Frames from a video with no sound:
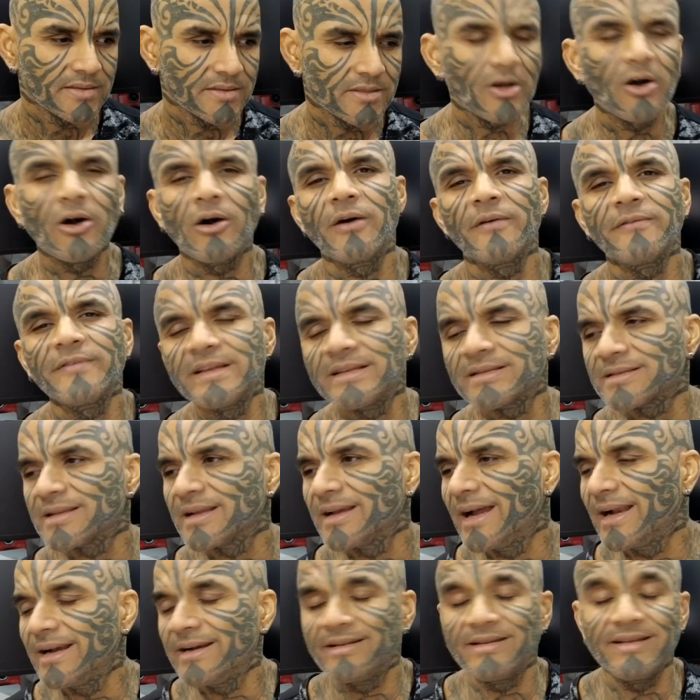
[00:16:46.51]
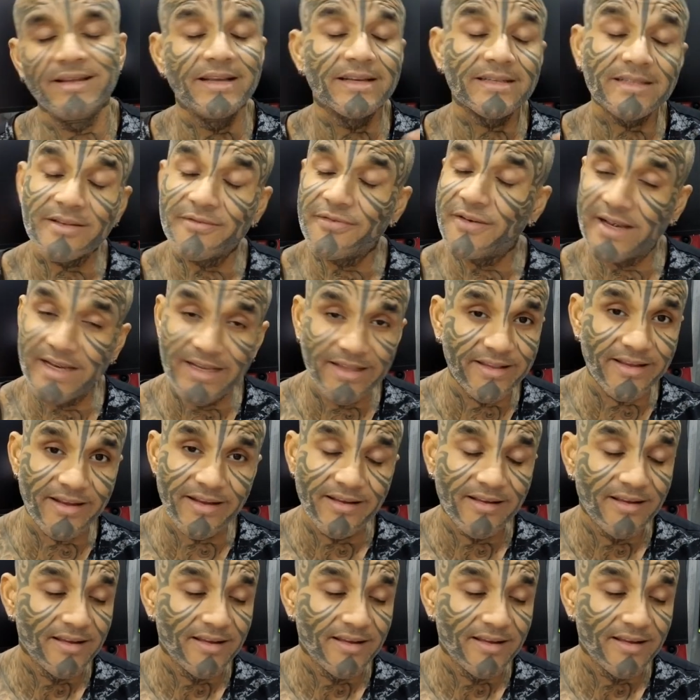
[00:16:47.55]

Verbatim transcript: So obviously, and here's the funny thing.